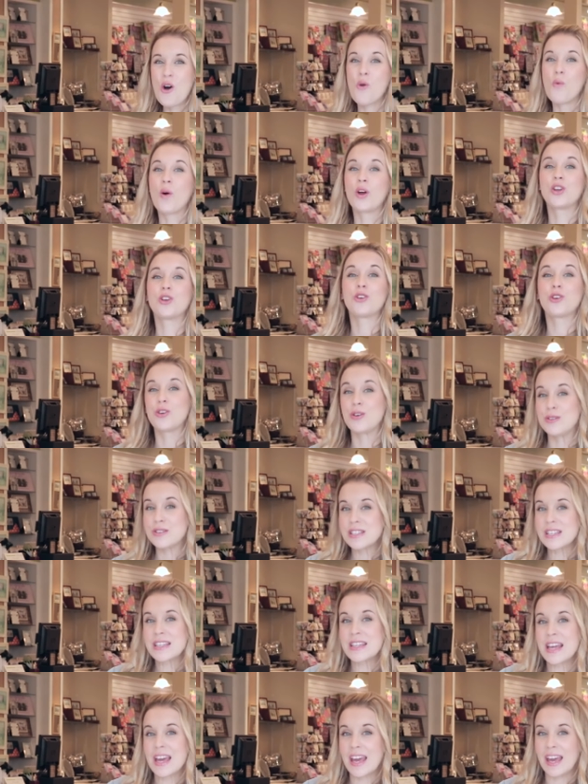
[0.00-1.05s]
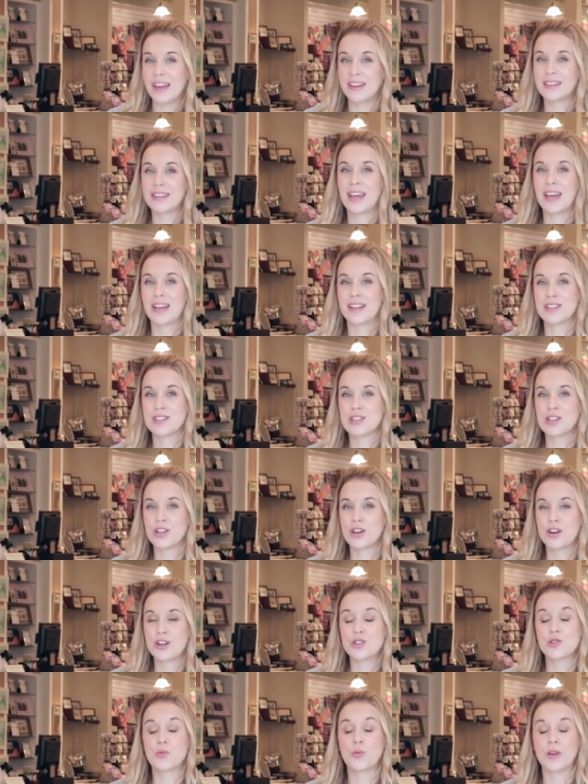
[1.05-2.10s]
When you're using the hand
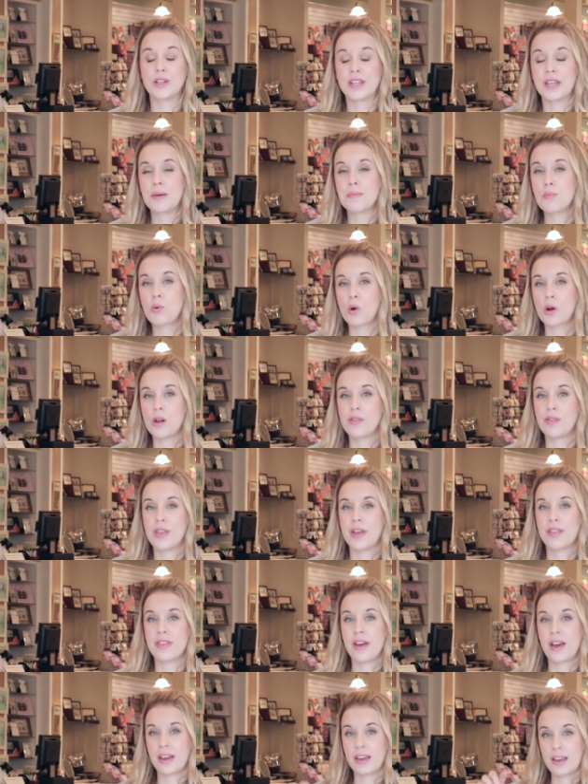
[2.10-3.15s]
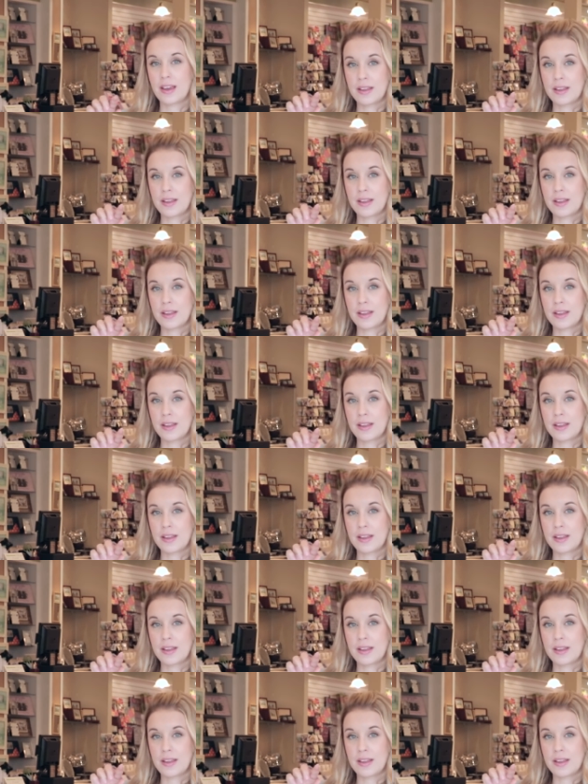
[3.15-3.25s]
canceller, it's really important that that